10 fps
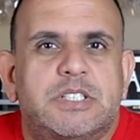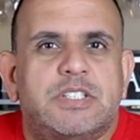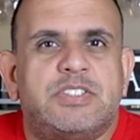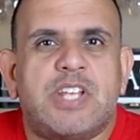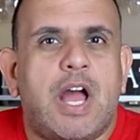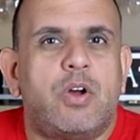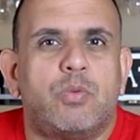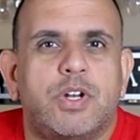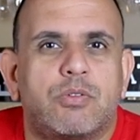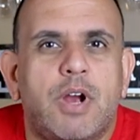sound
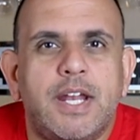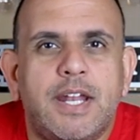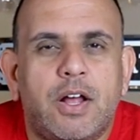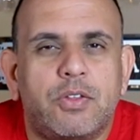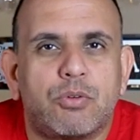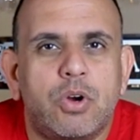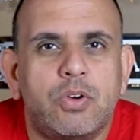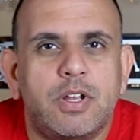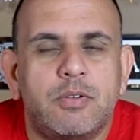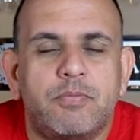when you're riding down the
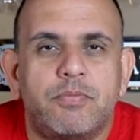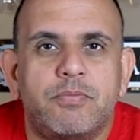road.